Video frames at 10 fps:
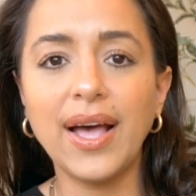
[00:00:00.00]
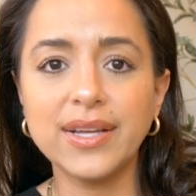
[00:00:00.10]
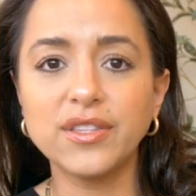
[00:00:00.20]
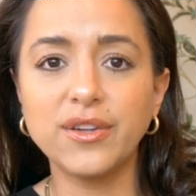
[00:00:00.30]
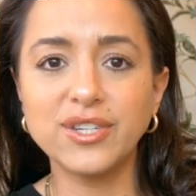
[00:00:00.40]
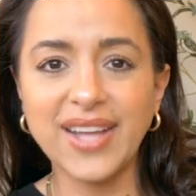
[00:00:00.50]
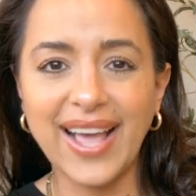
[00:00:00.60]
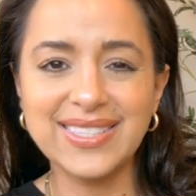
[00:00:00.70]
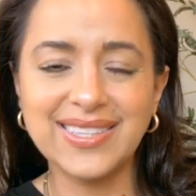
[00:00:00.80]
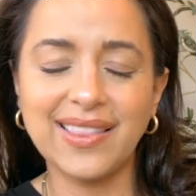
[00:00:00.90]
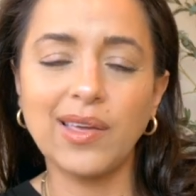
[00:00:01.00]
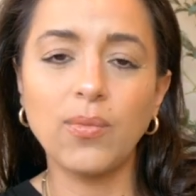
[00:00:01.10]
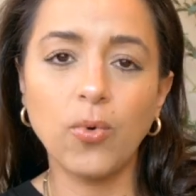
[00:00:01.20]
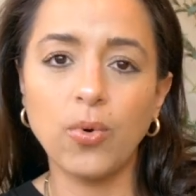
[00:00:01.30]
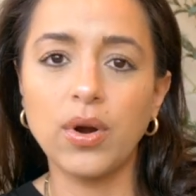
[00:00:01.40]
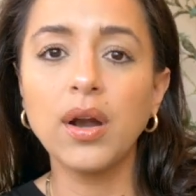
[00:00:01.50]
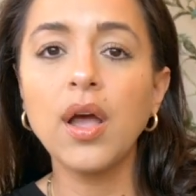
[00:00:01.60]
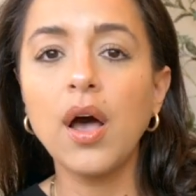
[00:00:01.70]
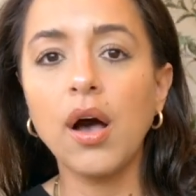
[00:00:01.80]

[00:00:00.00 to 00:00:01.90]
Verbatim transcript: as their sizes that they wore